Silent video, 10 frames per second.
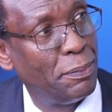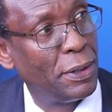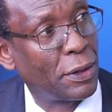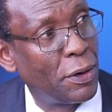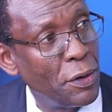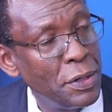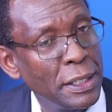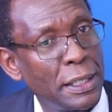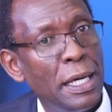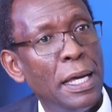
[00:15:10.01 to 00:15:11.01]

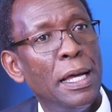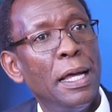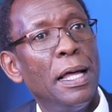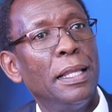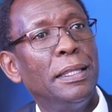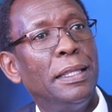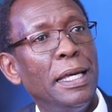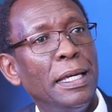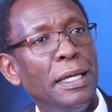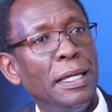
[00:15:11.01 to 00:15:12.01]
because
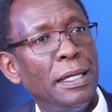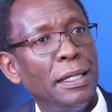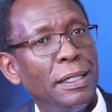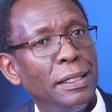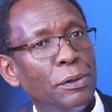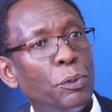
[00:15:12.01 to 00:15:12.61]
they